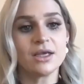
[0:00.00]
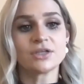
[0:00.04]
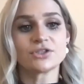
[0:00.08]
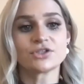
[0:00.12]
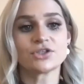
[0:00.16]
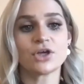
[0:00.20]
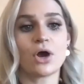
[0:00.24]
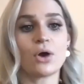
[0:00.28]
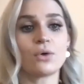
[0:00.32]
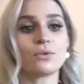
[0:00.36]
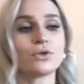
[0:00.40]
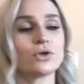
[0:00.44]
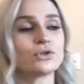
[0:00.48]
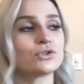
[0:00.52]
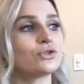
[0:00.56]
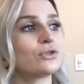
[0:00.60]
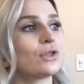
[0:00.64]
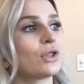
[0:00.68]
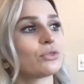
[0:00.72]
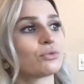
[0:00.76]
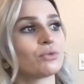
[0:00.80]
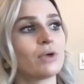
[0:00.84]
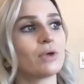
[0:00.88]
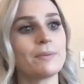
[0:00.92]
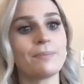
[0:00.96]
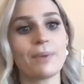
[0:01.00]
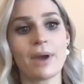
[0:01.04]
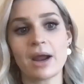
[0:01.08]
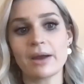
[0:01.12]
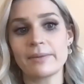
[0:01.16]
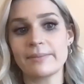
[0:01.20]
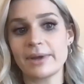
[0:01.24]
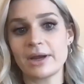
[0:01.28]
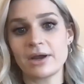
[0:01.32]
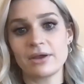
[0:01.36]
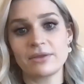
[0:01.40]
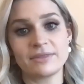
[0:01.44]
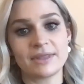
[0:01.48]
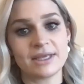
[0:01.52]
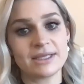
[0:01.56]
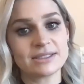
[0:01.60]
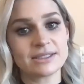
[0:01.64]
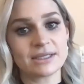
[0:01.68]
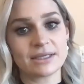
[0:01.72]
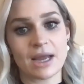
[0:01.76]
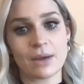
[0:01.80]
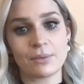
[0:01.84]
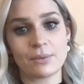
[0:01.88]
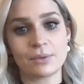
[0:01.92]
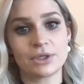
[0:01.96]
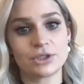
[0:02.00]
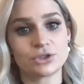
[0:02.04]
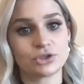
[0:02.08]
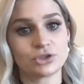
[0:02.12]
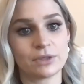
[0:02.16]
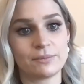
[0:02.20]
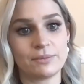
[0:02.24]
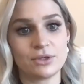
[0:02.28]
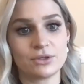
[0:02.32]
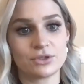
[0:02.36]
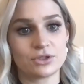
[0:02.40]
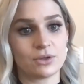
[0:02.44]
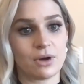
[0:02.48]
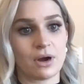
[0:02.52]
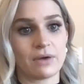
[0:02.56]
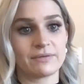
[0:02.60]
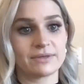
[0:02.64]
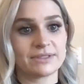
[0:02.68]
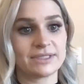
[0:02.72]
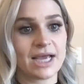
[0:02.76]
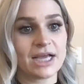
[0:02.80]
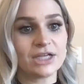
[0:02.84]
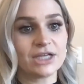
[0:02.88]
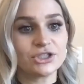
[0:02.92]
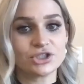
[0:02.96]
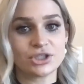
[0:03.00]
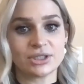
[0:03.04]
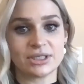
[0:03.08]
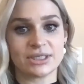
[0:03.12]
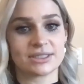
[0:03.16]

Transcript: So those are the three primary things that I would attribute to our retention.